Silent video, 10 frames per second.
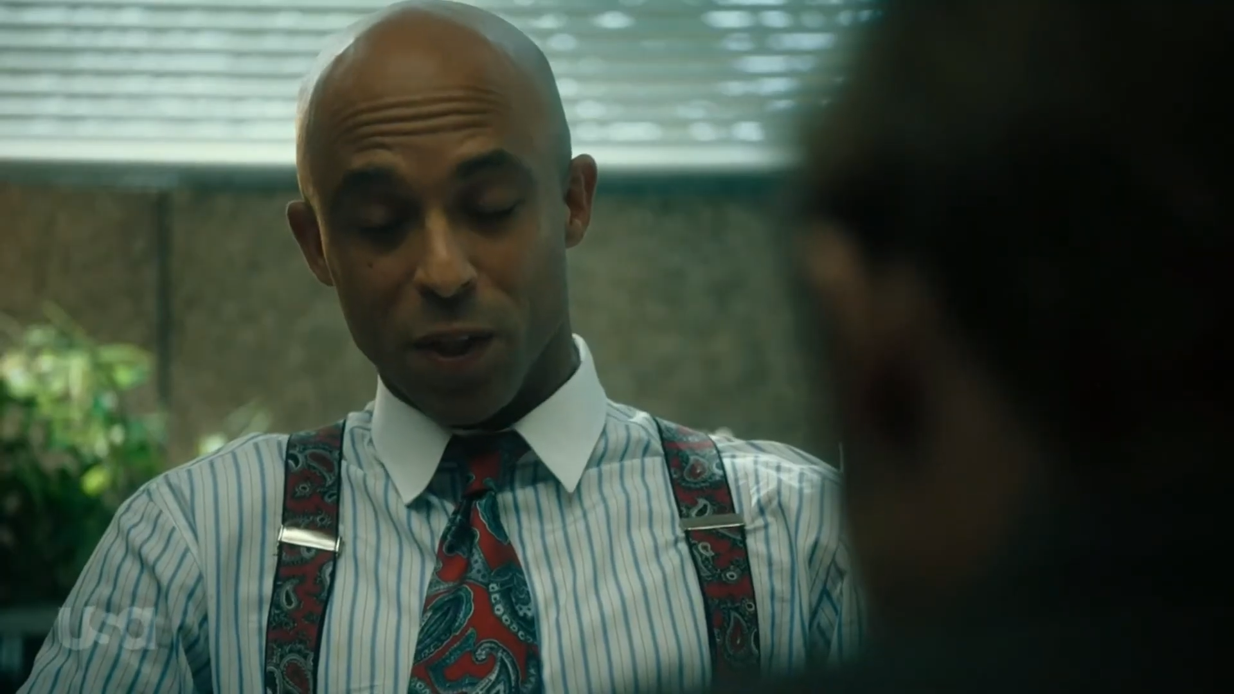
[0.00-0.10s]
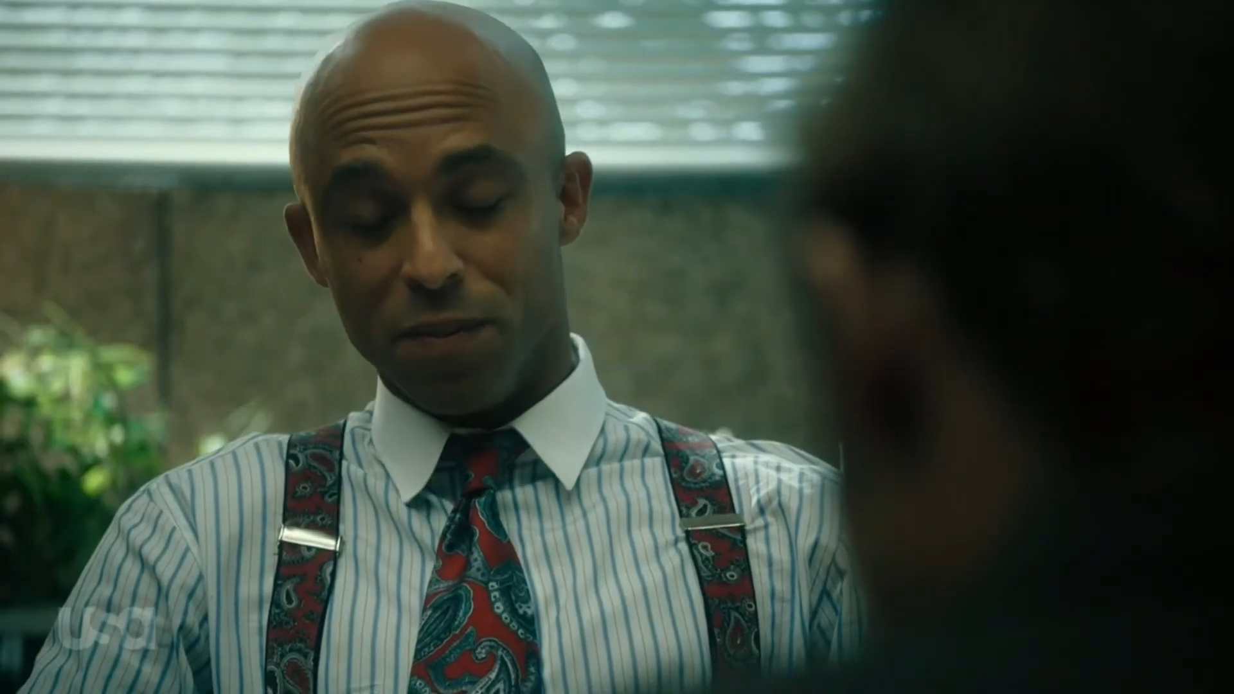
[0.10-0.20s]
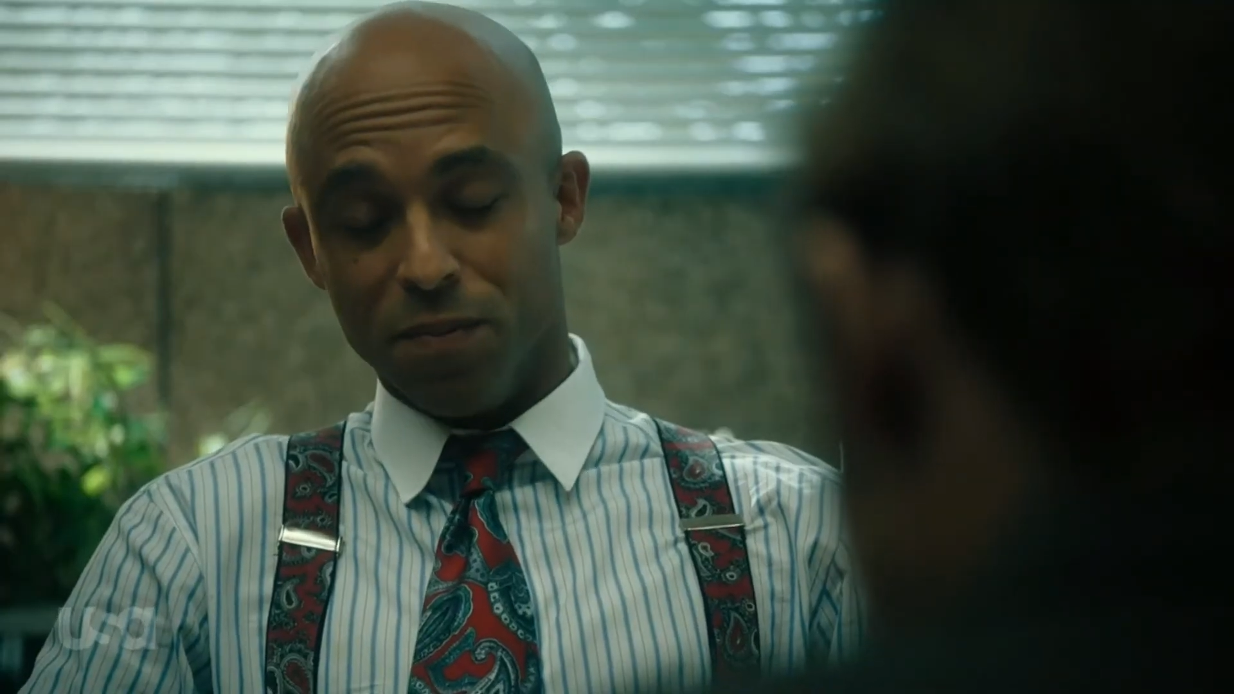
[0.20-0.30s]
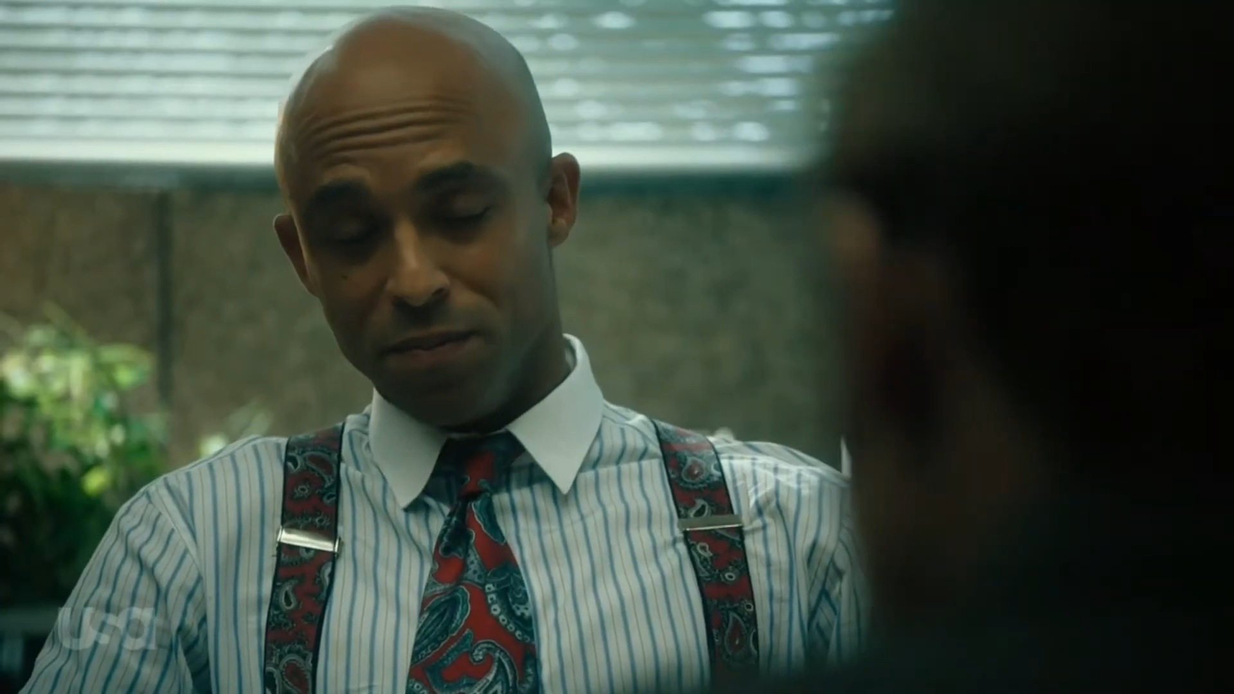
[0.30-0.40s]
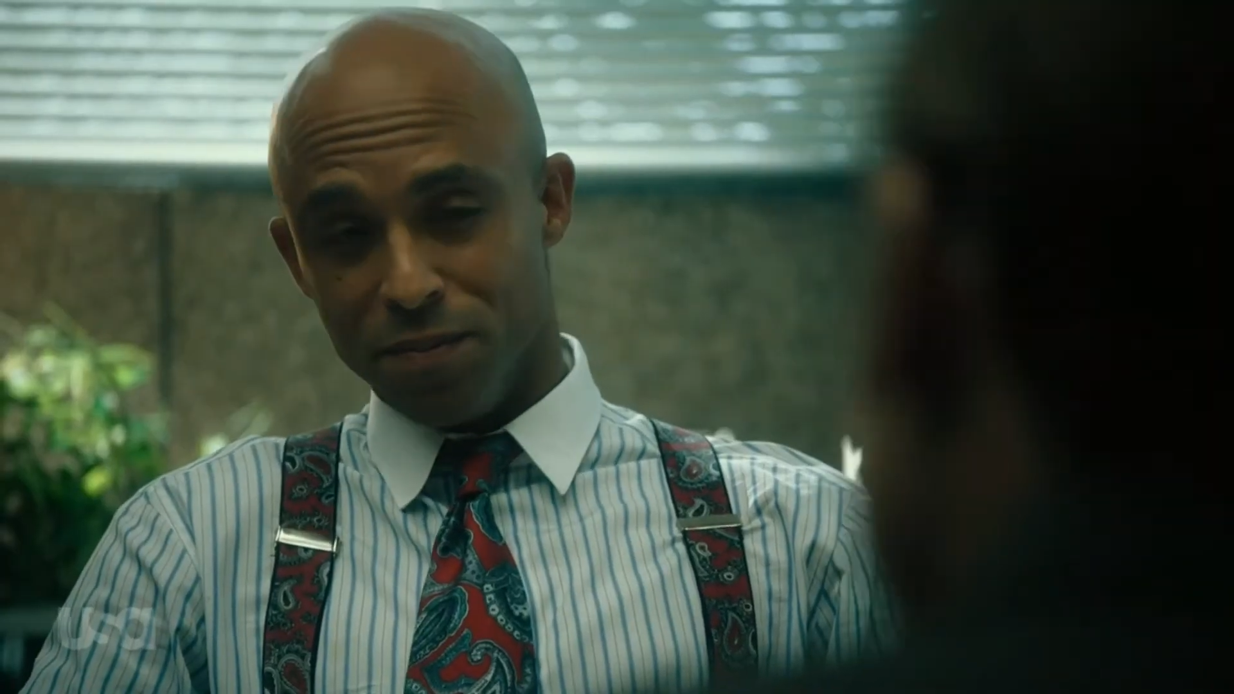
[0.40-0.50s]

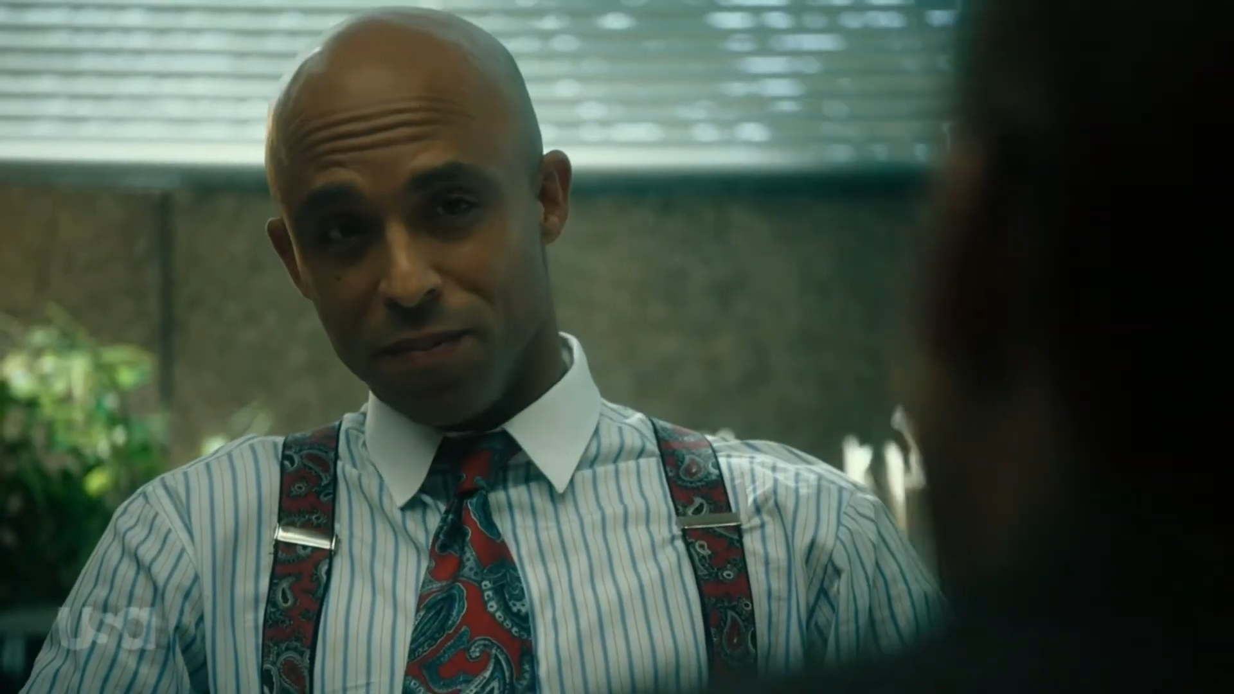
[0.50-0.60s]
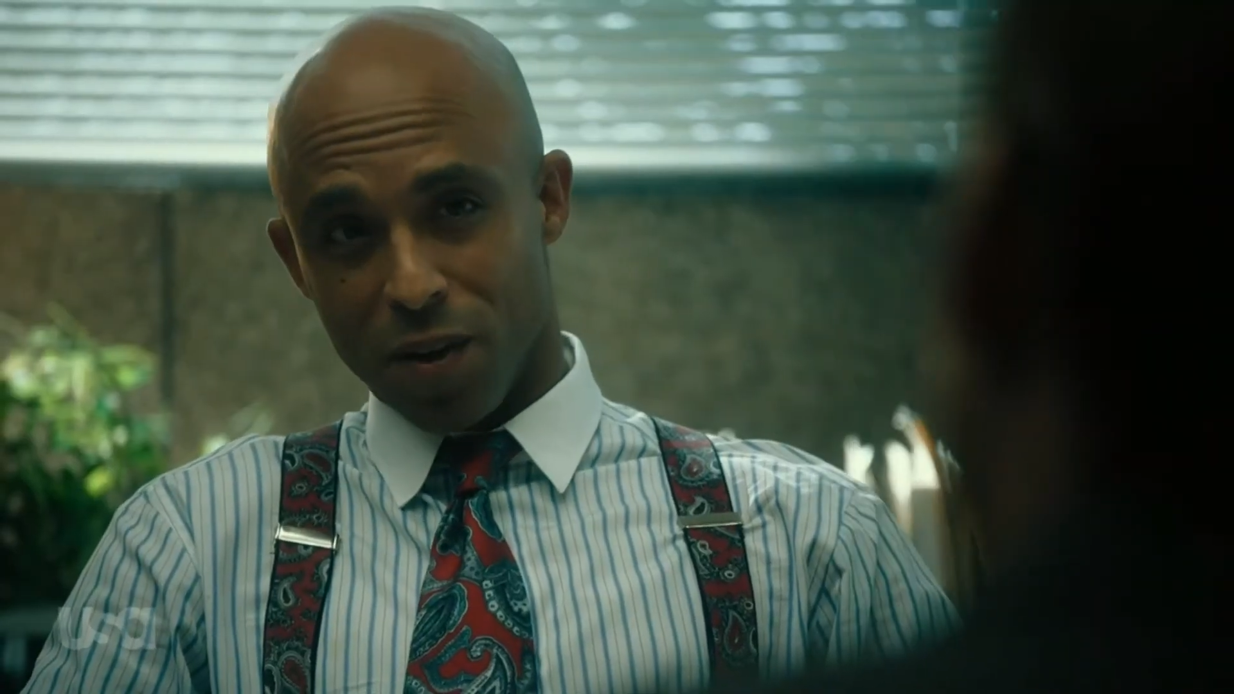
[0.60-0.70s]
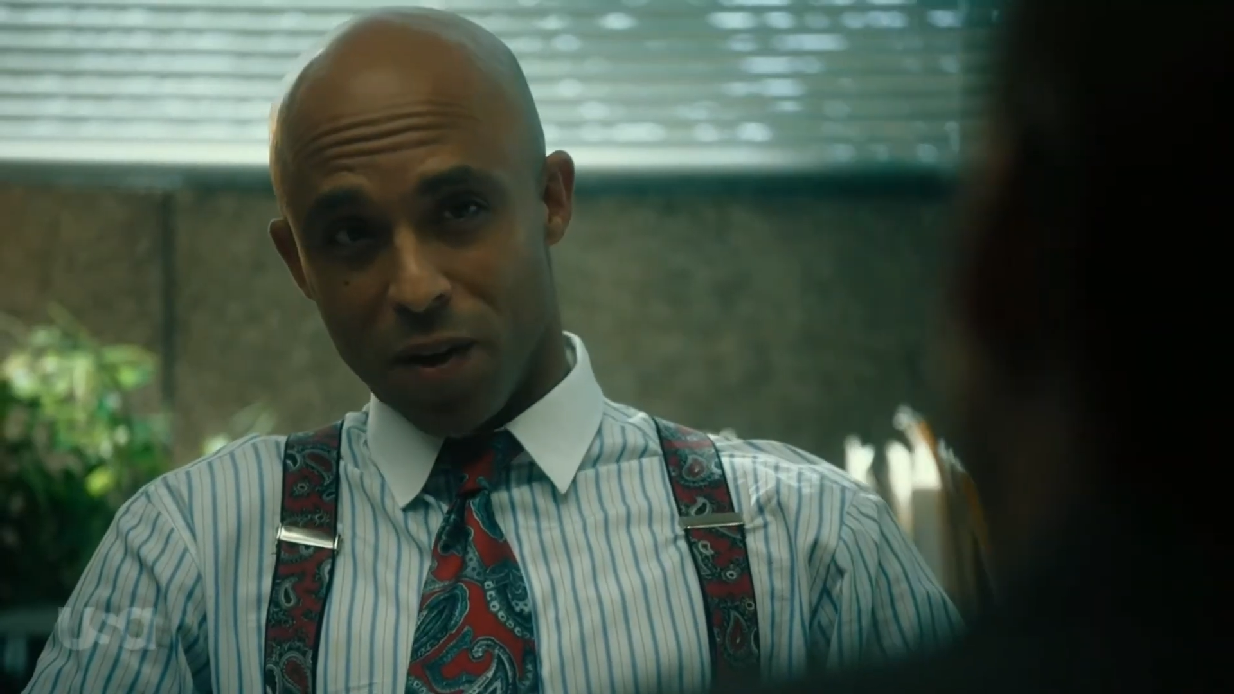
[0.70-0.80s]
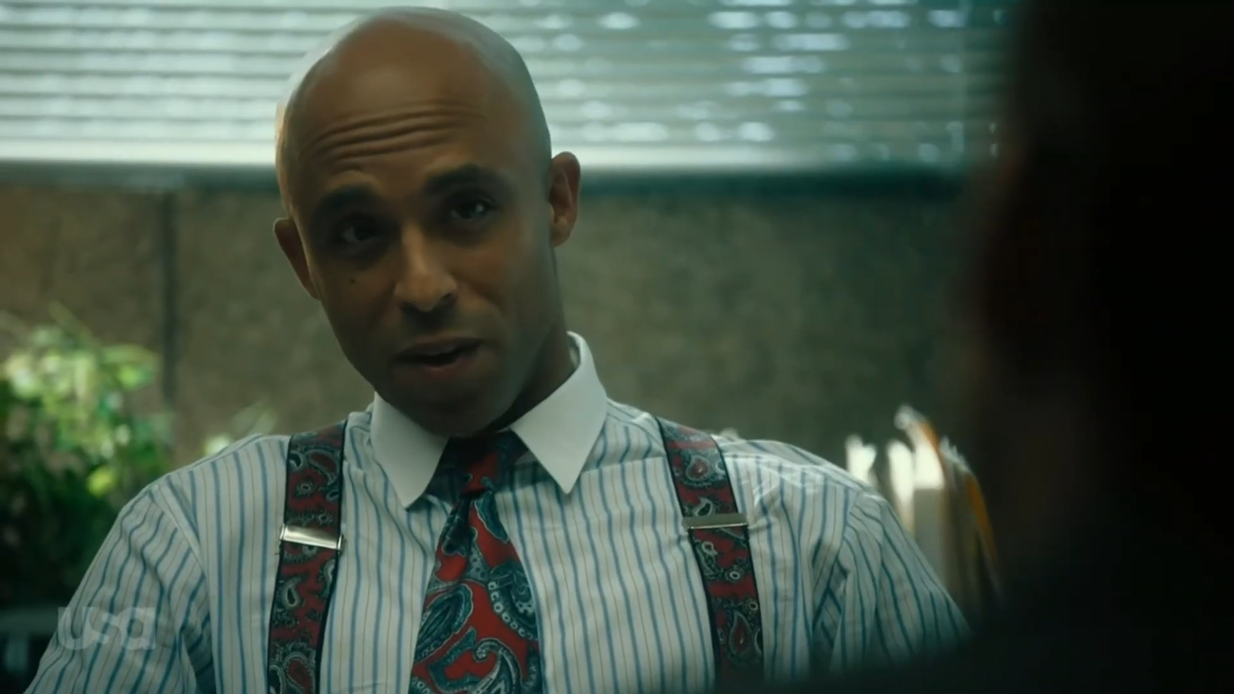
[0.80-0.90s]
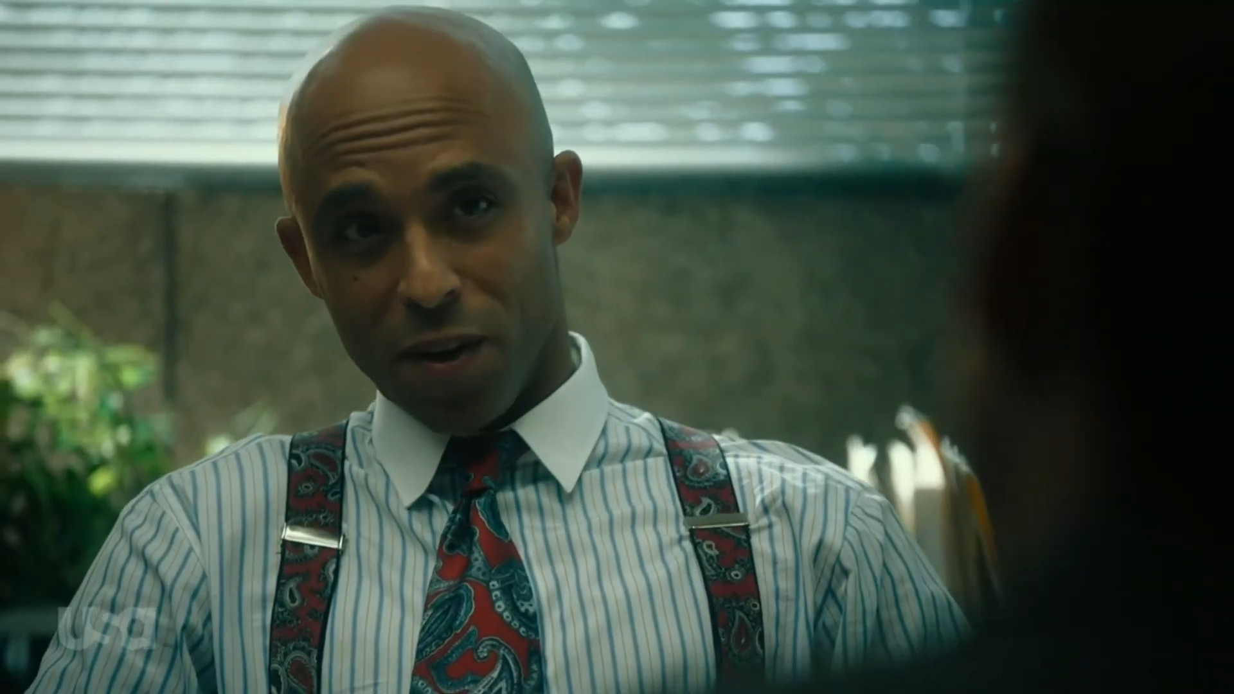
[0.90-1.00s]
Look,
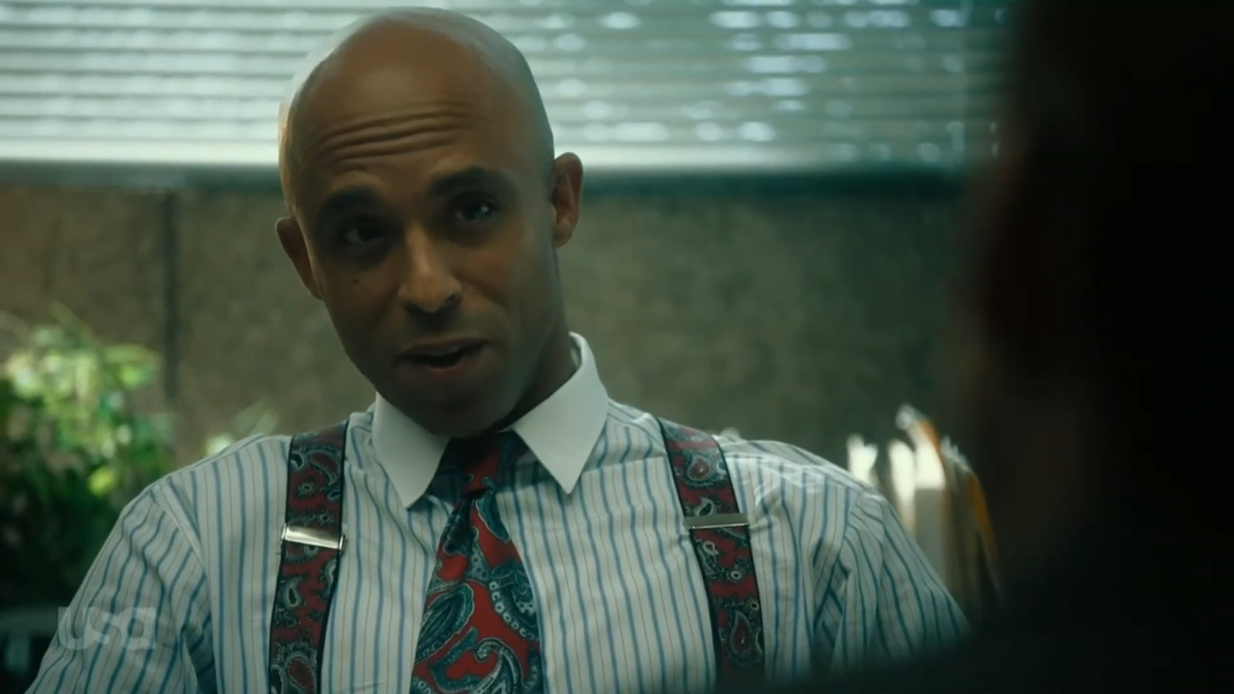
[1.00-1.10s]
all